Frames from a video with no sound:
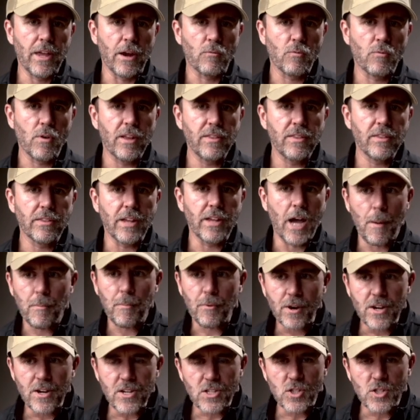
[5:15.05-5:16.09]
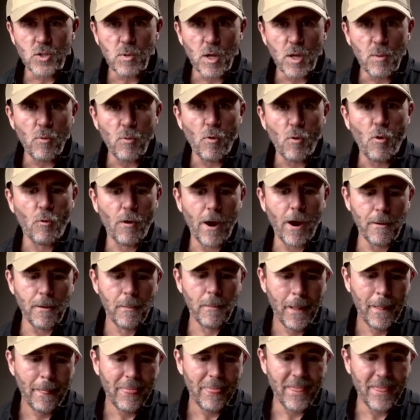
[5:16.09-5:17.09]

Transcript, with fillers: that run the operations people, right?